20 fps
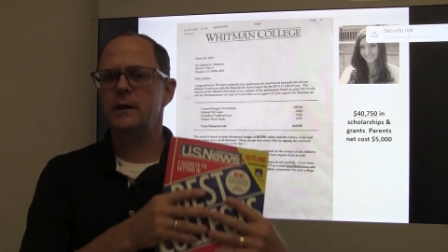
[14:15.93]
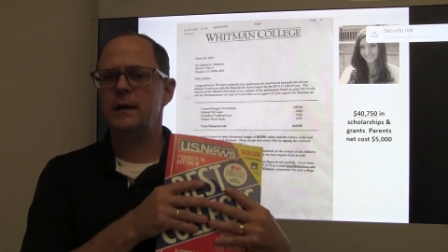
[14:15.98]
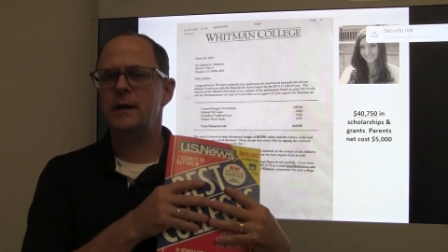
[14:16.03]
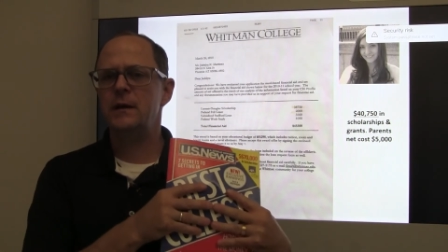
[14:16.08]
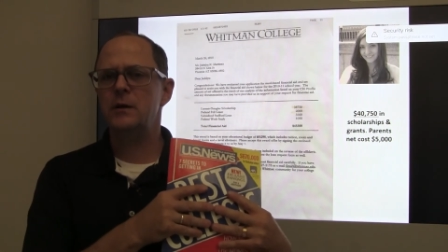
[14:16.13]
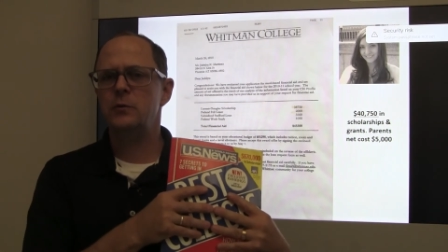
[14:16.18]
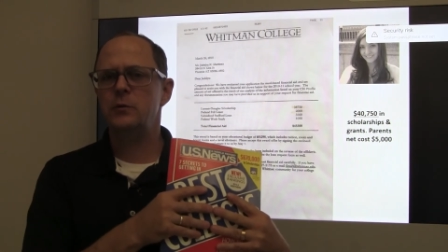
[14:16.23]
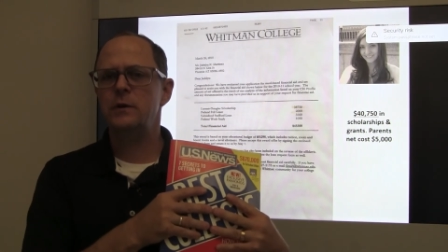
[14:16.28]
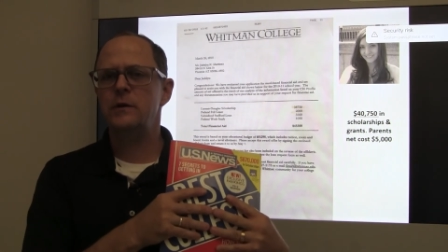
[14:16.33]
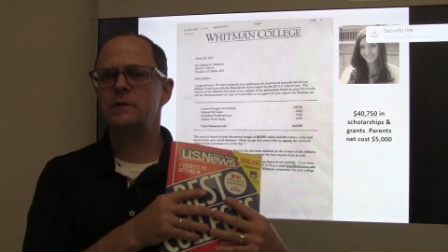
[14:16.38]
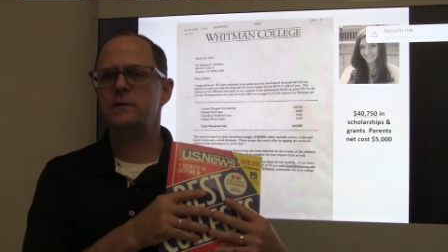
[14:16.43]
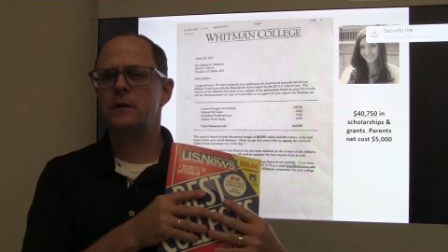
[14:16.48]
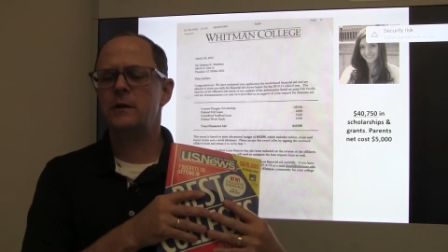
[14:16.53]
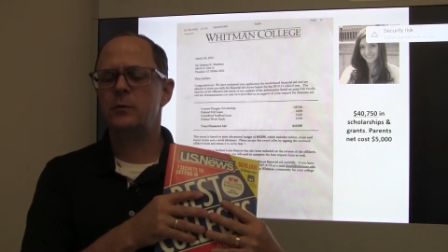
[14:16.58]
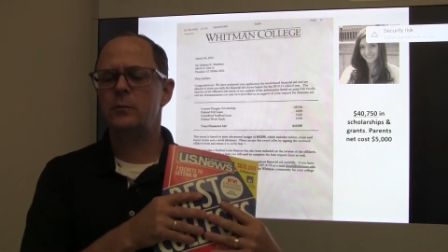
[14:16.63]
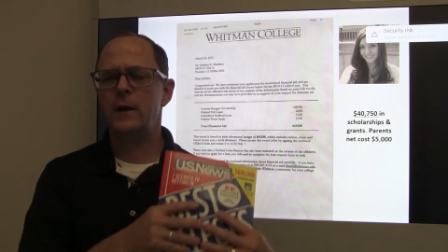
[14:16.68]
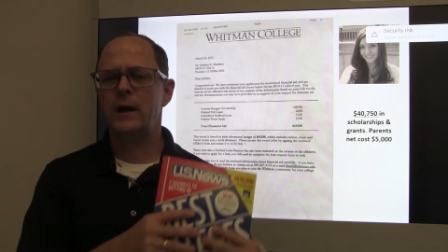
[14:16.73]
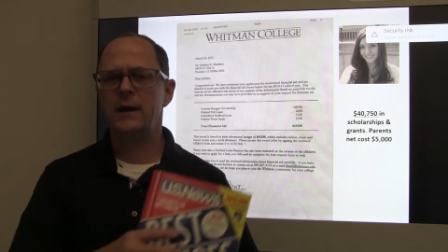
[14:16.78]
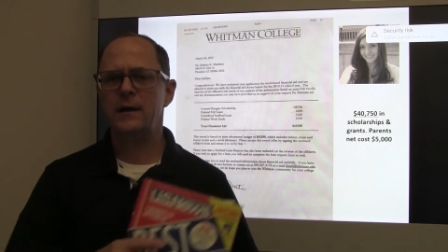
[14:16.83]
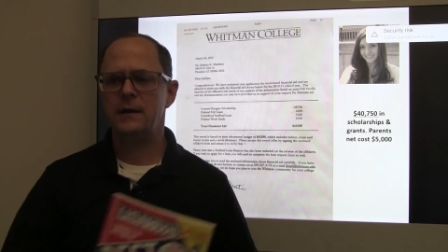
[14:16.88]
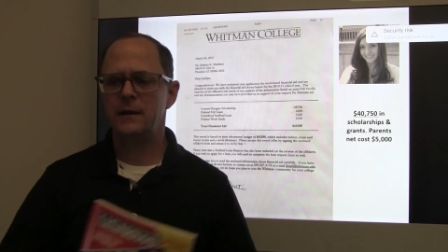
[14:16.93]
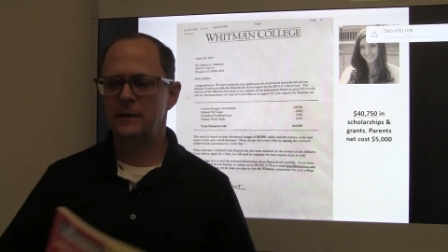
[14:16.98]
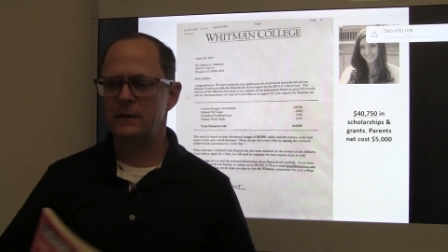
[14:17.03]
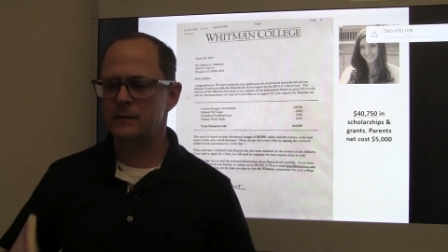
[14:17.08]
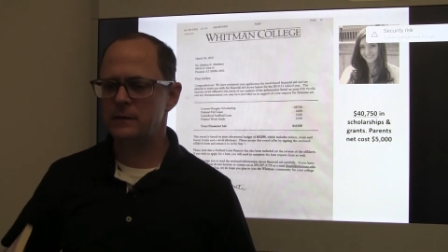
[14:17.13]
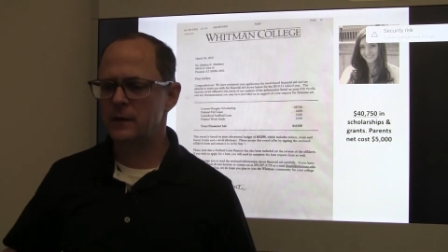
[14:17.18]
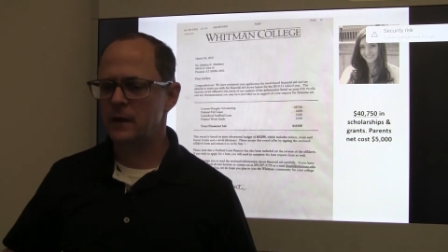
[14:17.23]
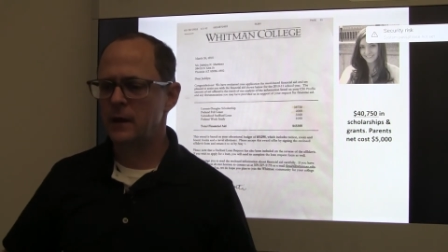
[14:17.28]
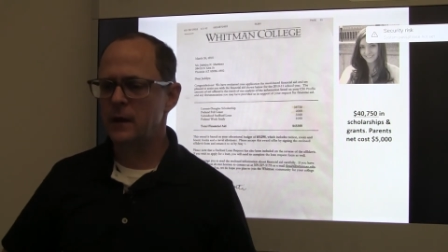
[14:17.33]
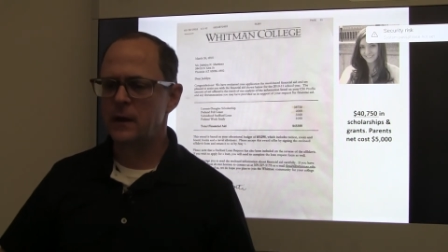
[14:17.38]
increase our
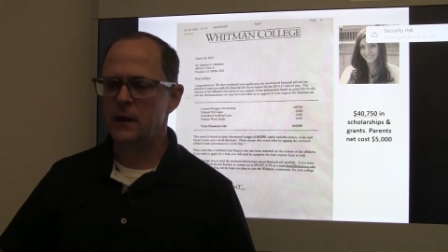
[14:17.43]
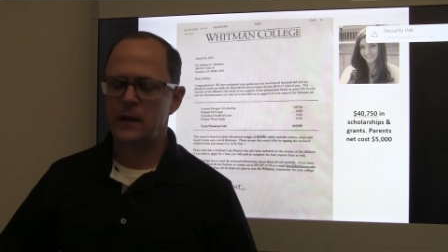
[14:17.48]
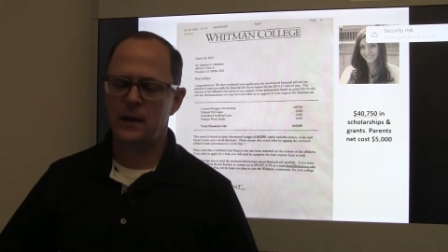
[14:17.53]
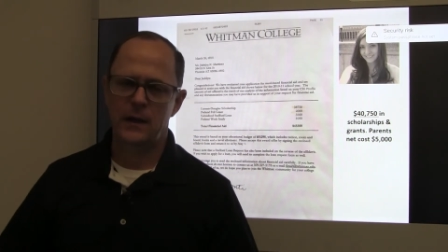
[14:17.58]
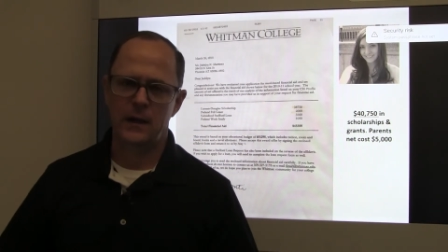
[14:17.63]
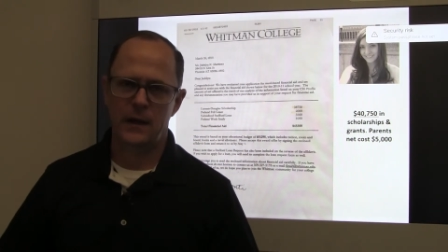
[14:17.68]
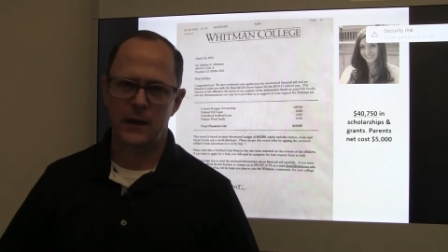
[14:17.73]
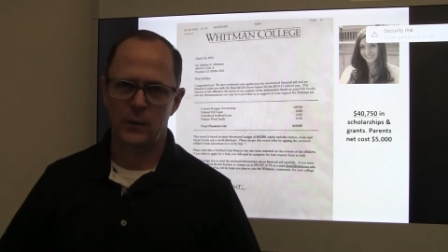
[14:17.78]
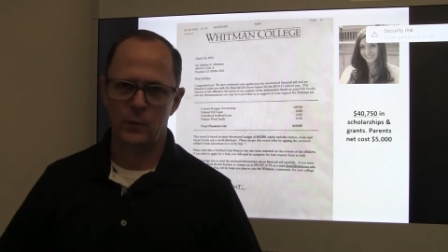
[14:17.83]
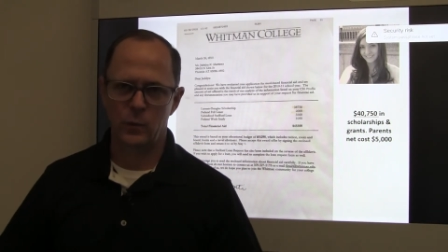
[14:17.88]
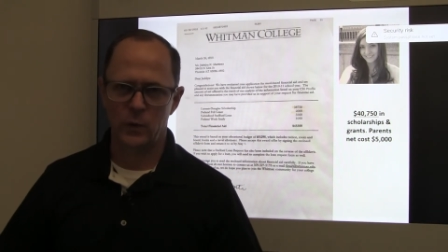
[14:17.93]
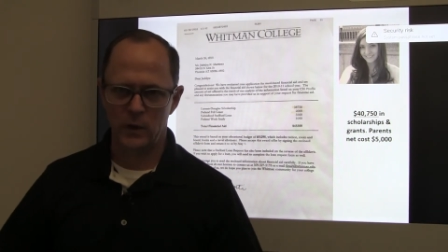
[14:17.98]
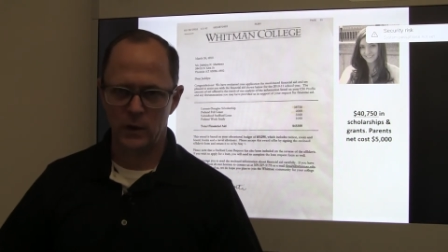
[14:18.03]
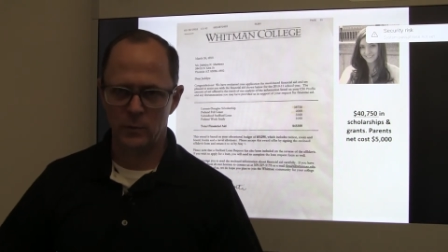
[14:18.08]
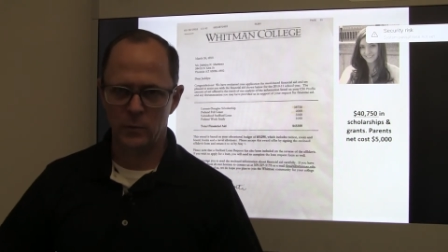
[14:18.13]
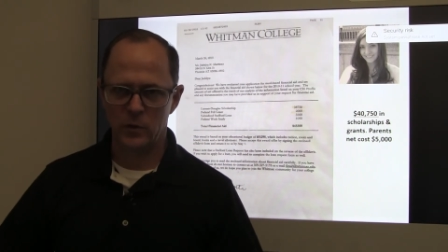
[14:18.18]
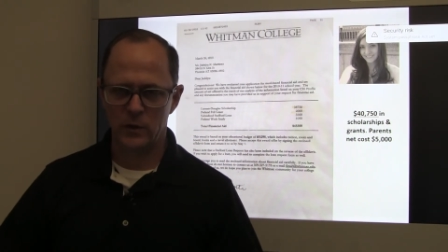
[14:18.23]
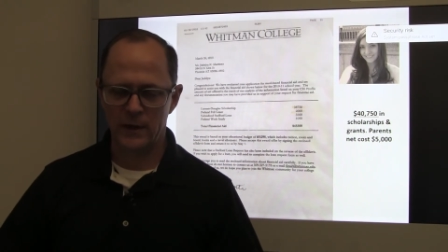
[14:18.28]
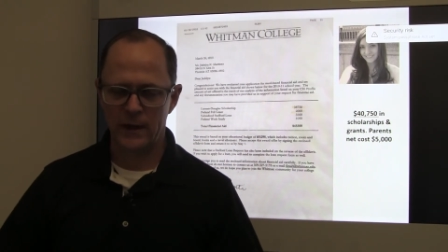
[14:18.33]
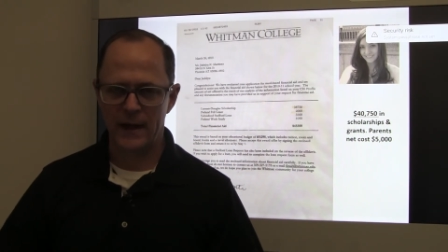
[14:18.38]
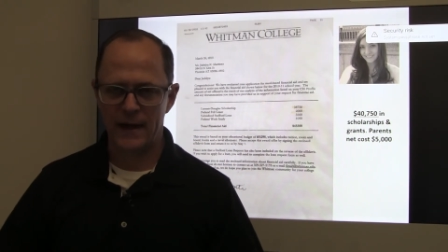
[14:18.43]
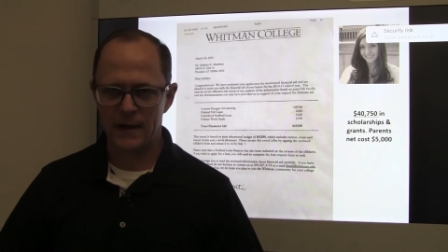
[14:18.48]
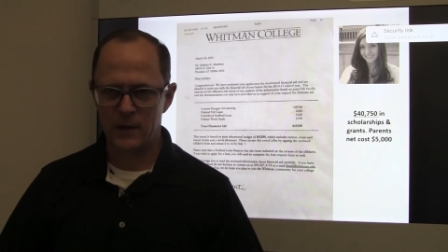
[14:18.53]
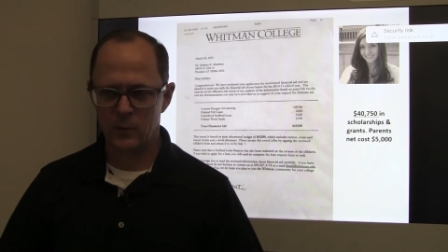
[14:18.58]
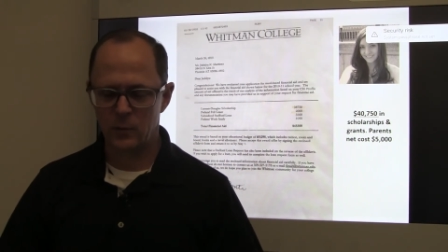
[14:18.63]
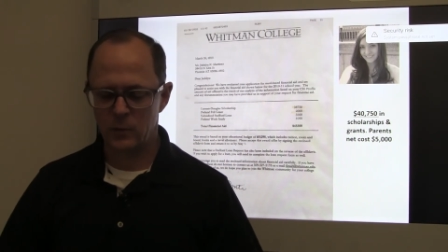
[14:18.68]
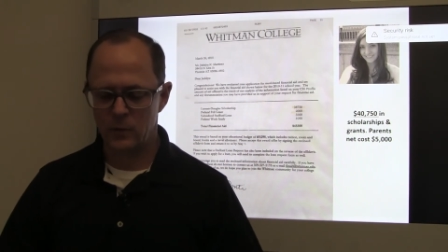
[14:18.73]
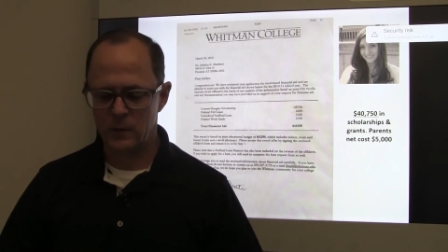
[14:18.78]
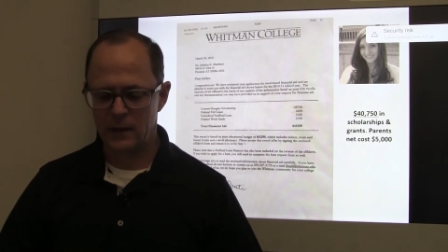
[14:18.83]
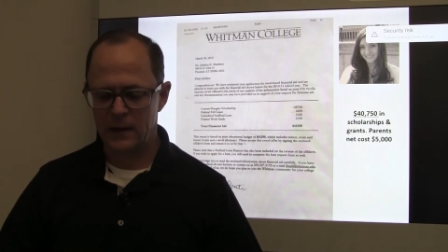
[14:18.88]
rankings in one or more
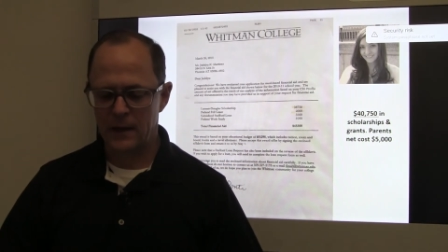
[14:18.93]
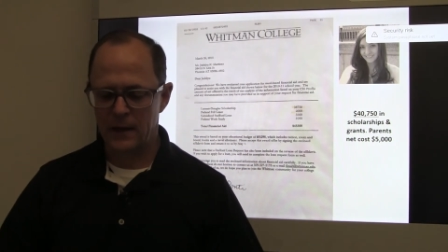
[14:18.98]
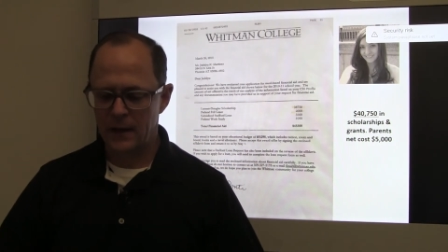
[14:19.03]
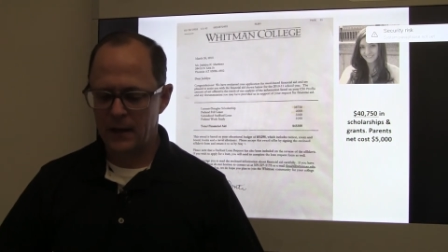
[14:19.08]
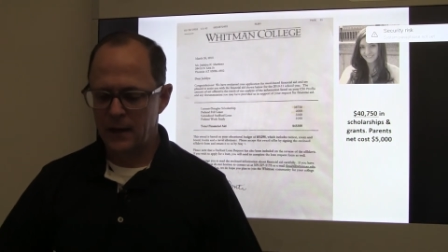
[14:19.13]
category.